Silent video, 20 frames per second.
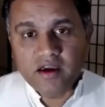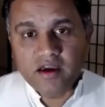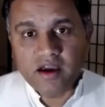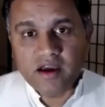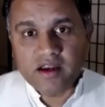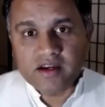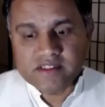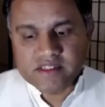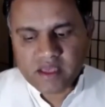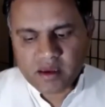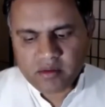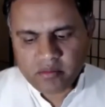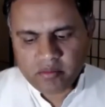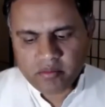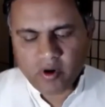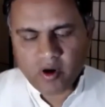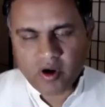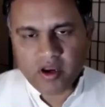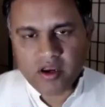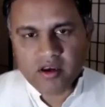at some
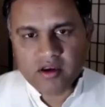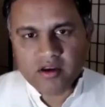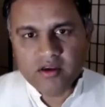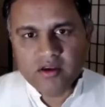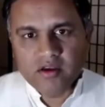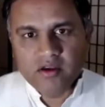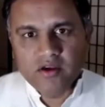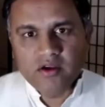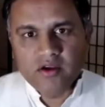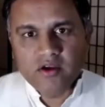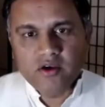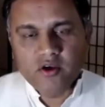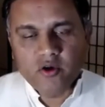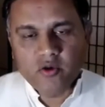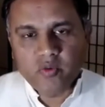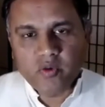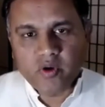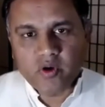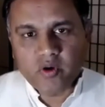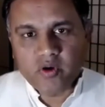point,
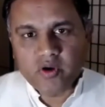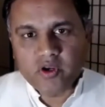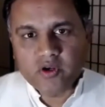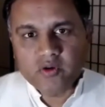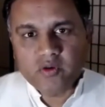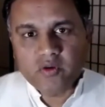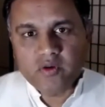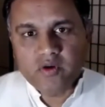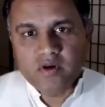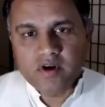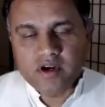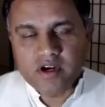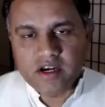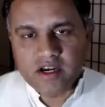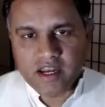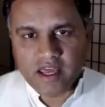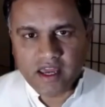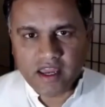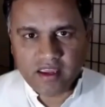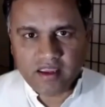we're going to
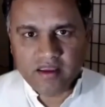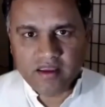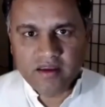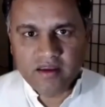die.